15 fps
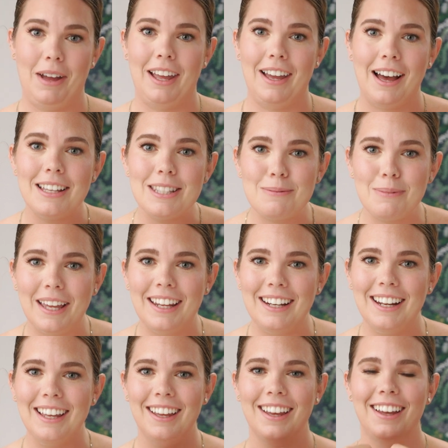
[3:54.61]
My
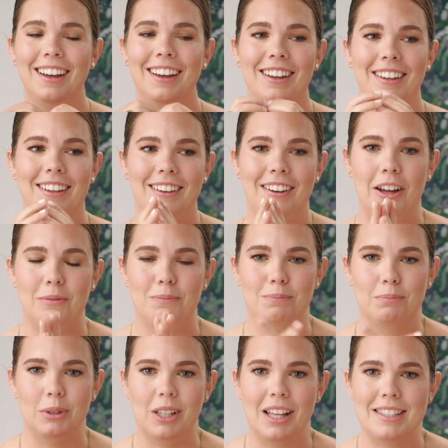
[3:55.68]
husband, God
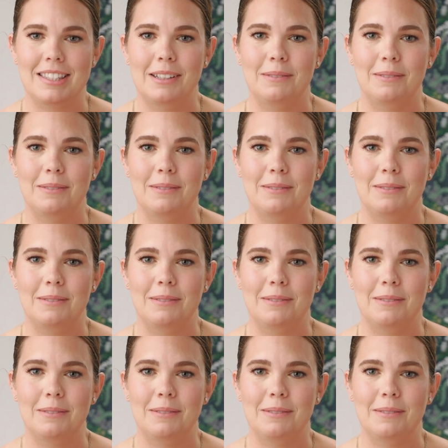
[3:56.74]
bless